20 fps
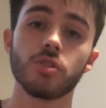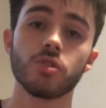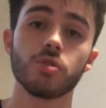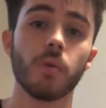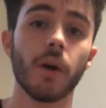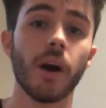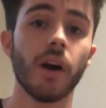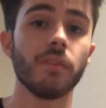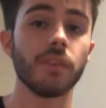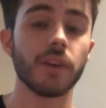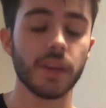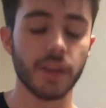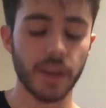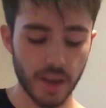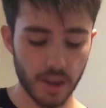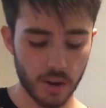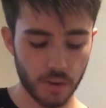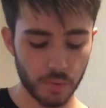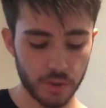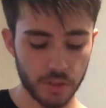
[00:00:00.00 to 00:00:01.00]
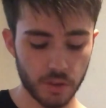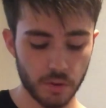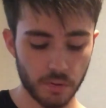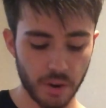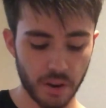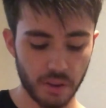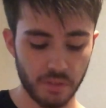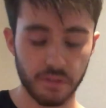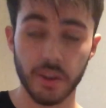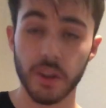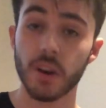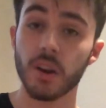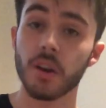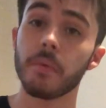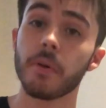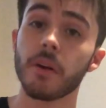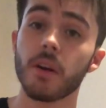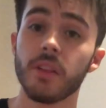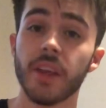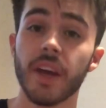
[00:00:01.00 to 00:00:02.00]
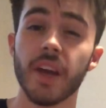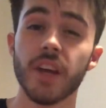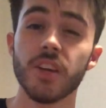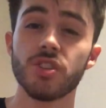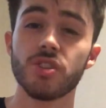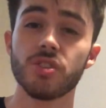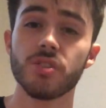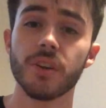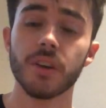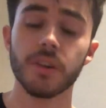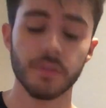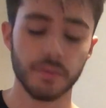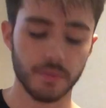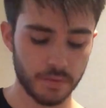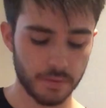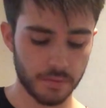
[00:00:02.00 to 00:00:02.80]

12 again with the ring finger, but on the A string.